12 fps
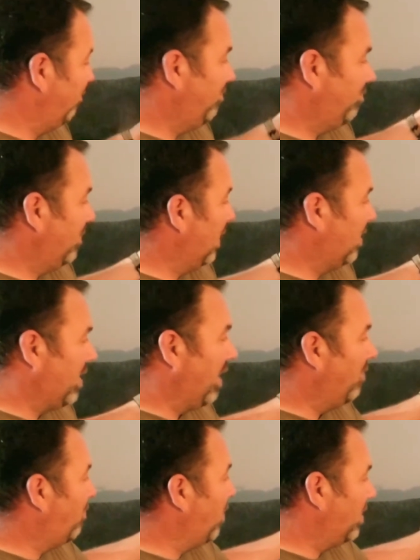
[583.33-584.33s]
this
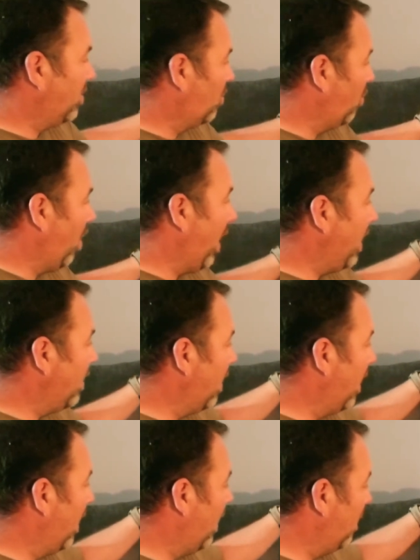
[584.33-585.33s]
thing fits great.
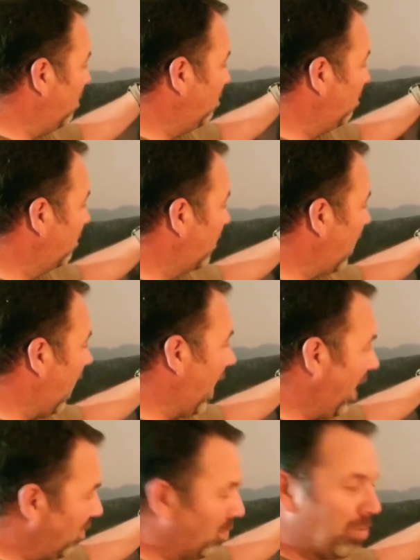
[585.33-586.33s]
I
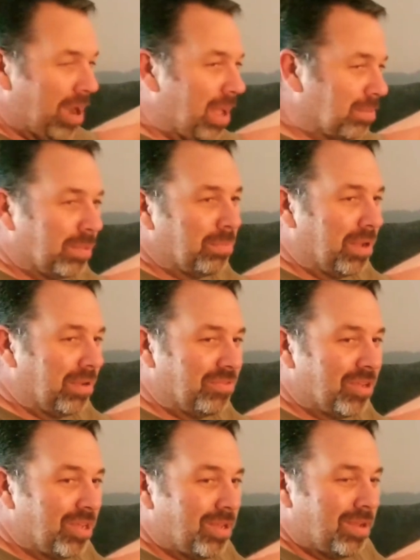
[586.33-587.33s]
have a problem of
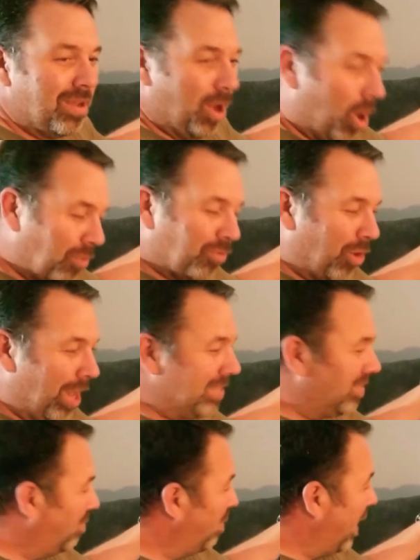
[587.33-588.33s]

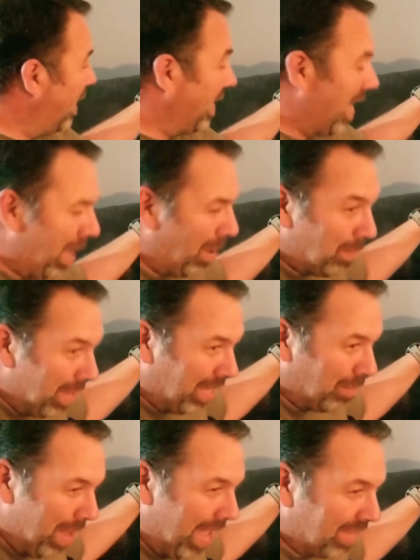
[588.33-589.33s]
overestimating how big a
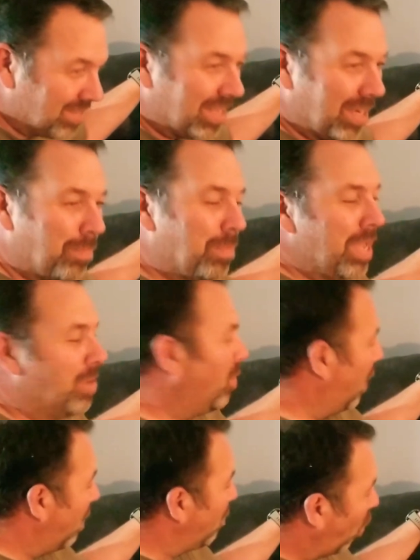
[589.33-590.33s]
pack's going to be
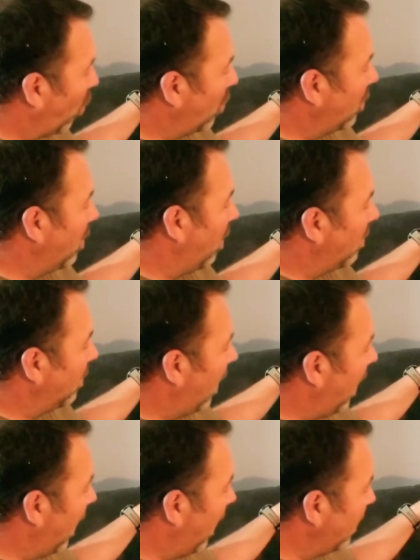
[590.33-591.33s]
when I'm ordering
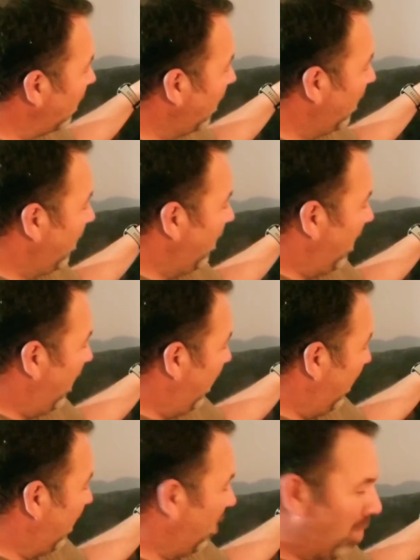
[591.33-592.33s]
online,
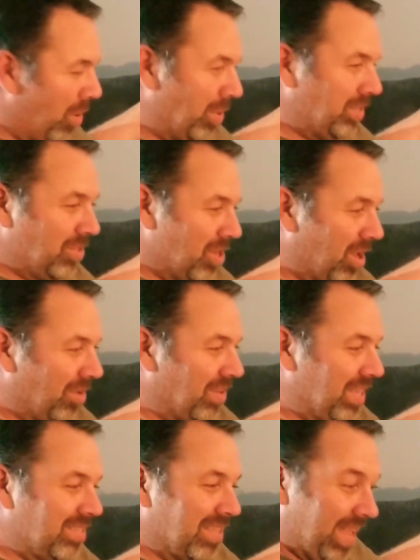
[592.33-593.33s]
and I'm always
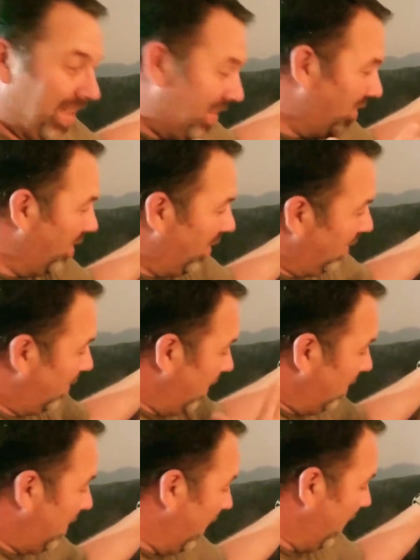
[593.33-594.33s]
nervous, like, is
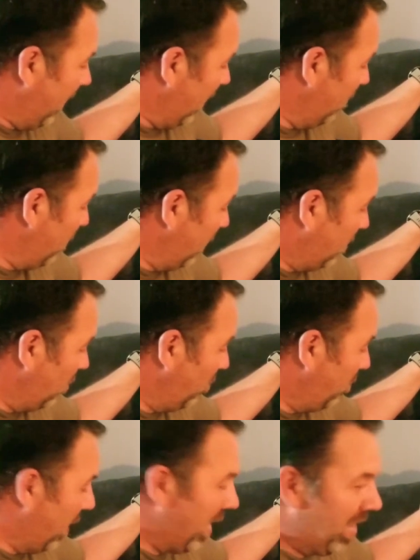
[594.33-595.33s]
this thing going to be too
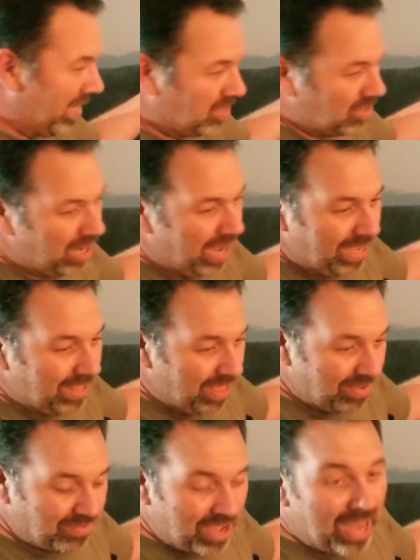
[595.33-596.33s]
big?
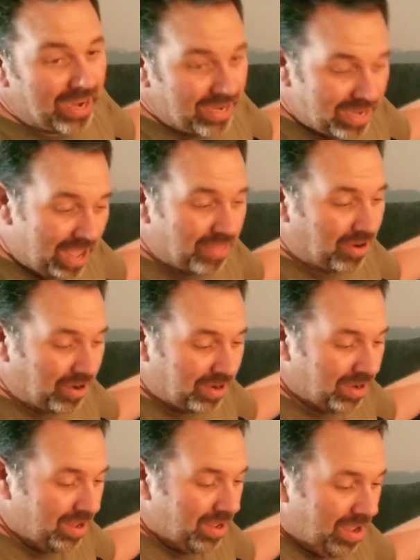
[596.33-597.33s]
They've got another
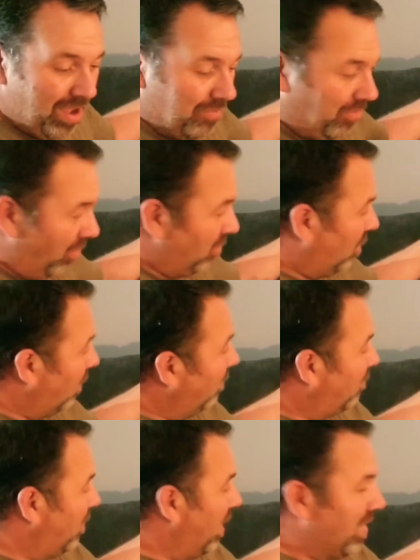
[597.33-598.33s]
version
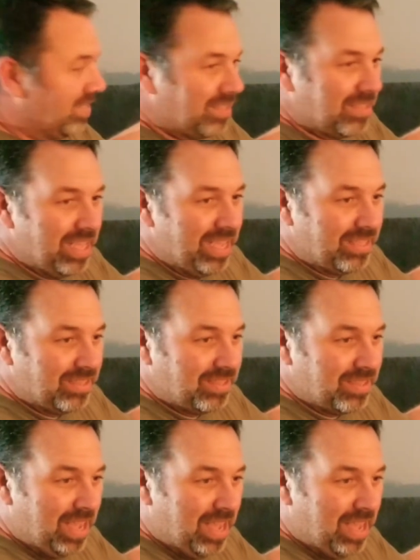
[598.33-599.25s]
of this that's